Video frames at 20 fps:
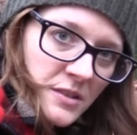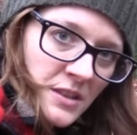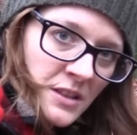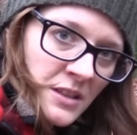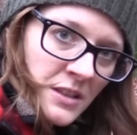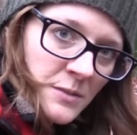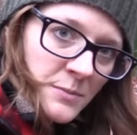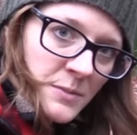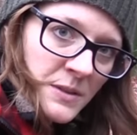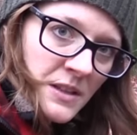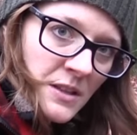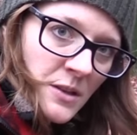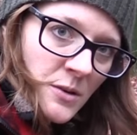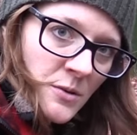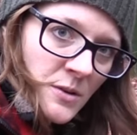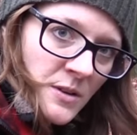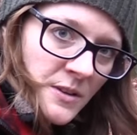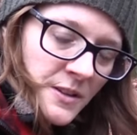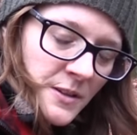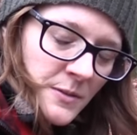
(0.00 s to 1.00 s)
a little bit
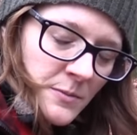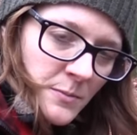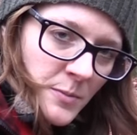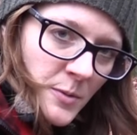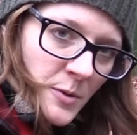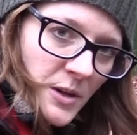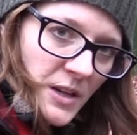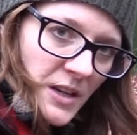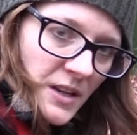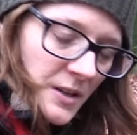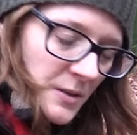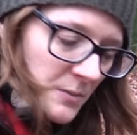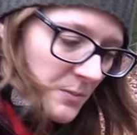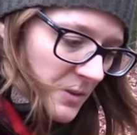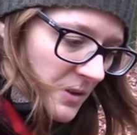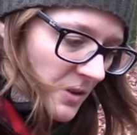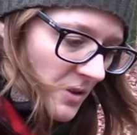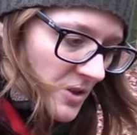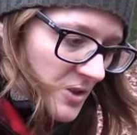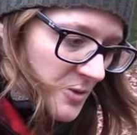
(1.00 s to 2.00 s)
lower than boiling,
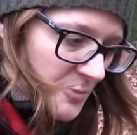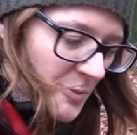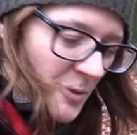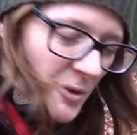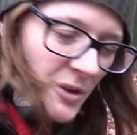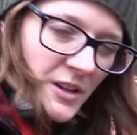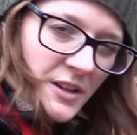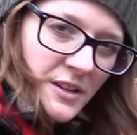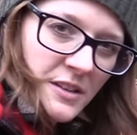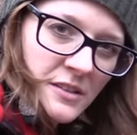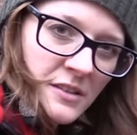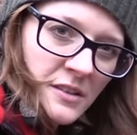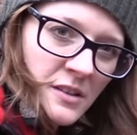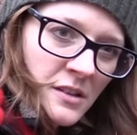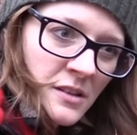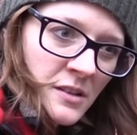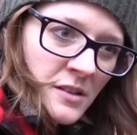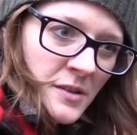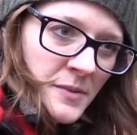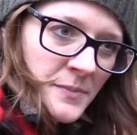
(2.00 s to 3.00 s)
because boiling
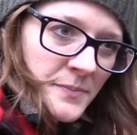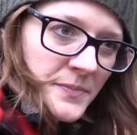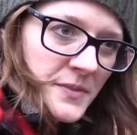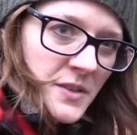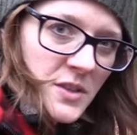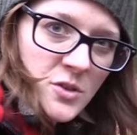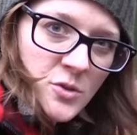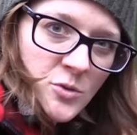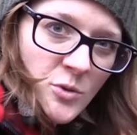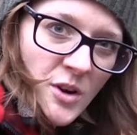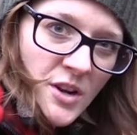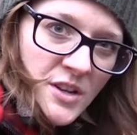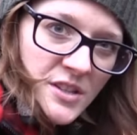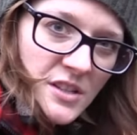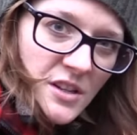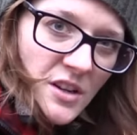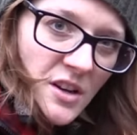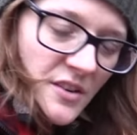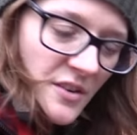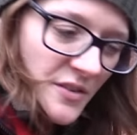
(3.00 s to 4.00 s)
destroys
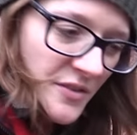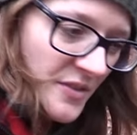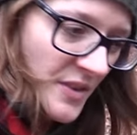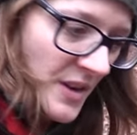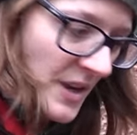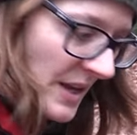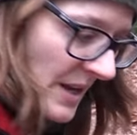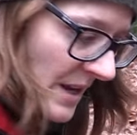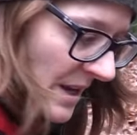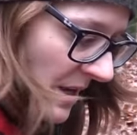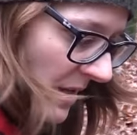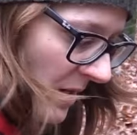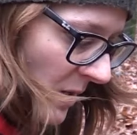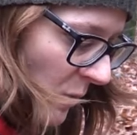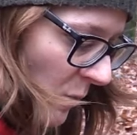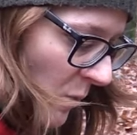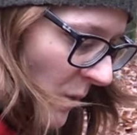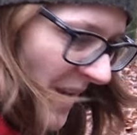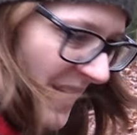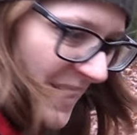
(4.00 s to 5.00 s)
a lot of
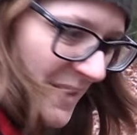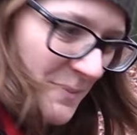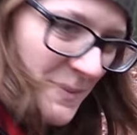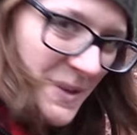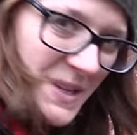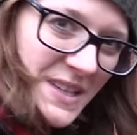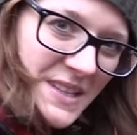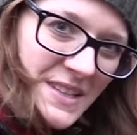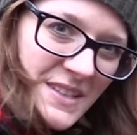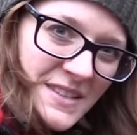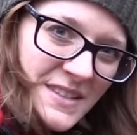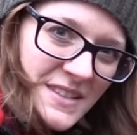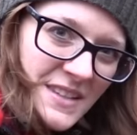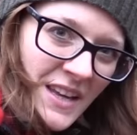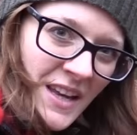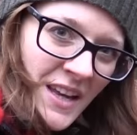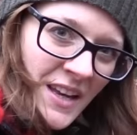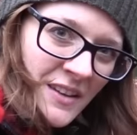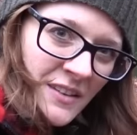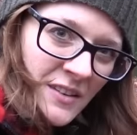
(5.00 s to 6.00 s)
vitamins
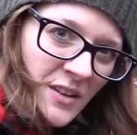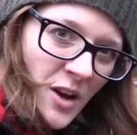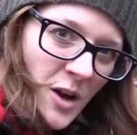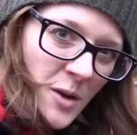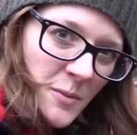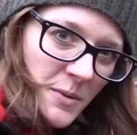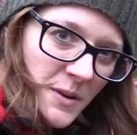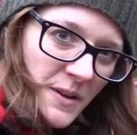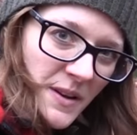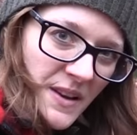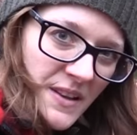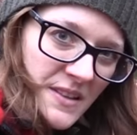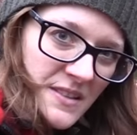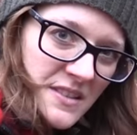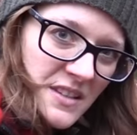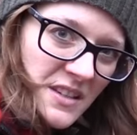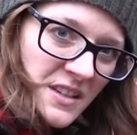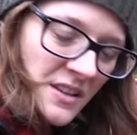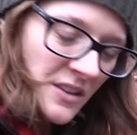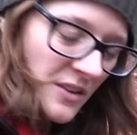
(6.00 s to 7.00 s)
and
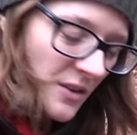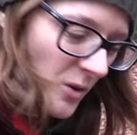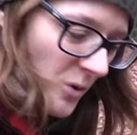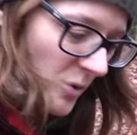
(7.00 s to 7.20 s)
components in the